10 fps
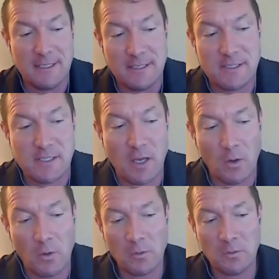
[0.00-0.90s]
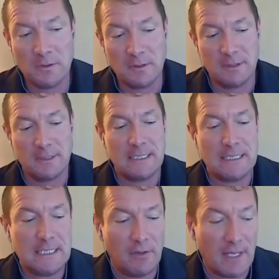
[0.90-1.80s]
So,
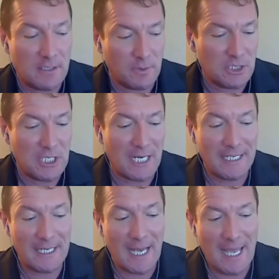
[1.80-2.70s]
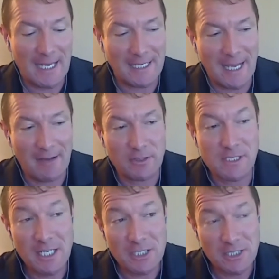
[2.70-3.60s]
you know, that's when Shecky and I had a
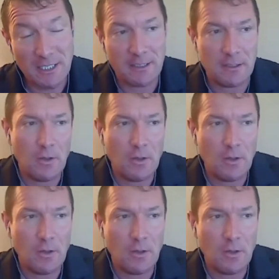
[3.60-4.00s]
conversation, and,